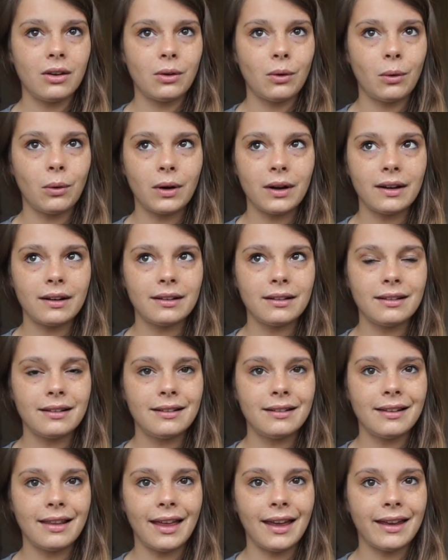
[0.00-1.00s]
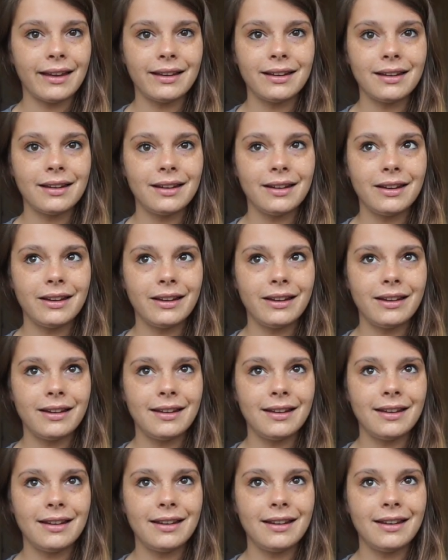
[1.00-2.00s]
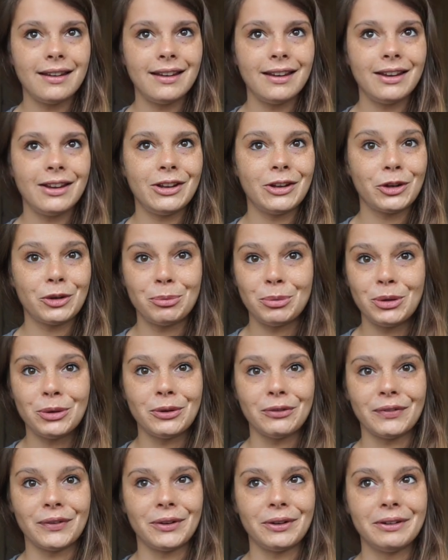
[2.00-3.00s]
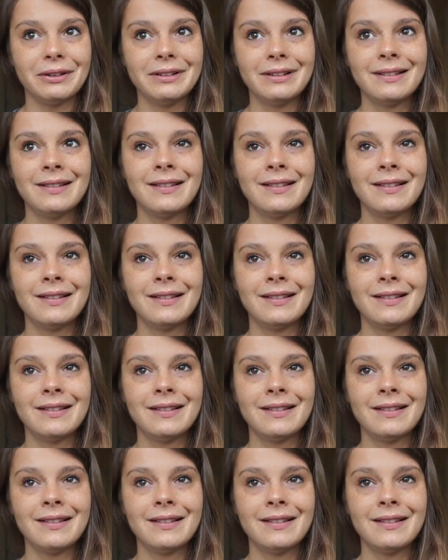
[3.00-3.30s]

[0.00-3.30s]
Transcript: Court, like, you're beautiful.